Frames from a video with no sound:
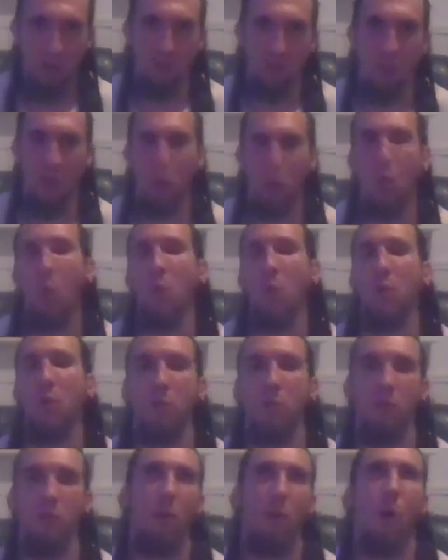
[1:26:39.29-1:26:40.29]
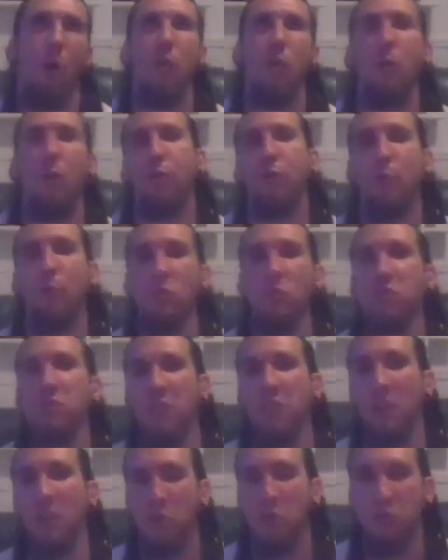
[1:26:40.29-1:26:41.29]
like what we all that throat
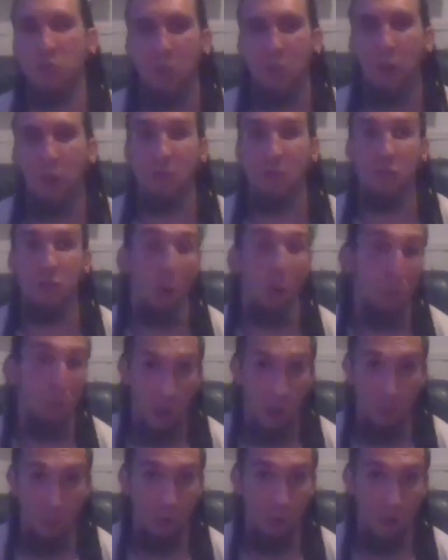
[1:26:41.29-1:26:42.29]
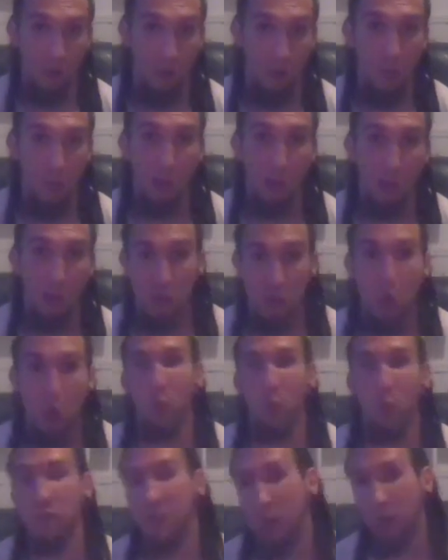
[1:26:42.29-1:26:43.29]
singing which has become so popular because it's cool
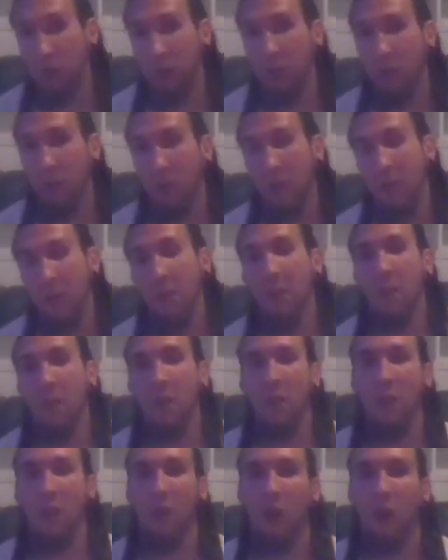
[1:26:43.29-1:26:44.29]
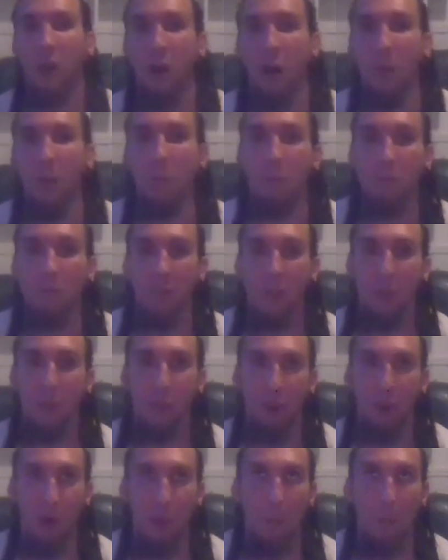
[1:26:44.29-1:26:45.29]
sounding um
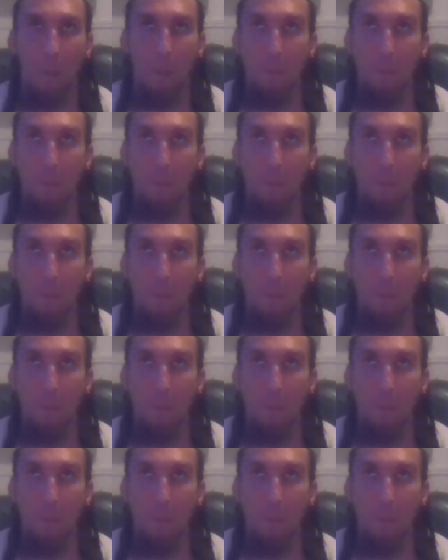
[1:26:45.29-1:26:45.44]
but